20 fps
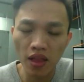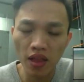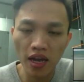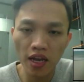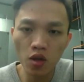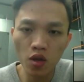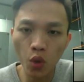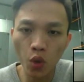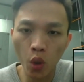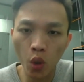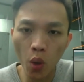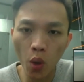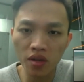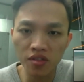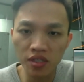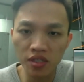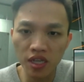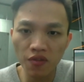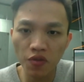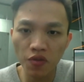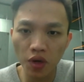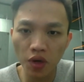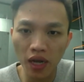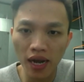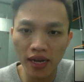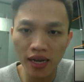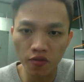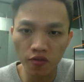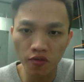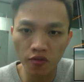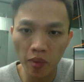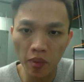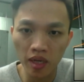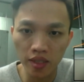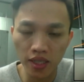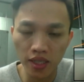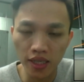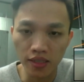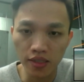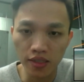it requires several kinds of
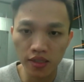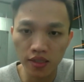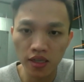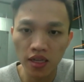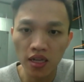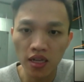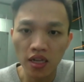abilities.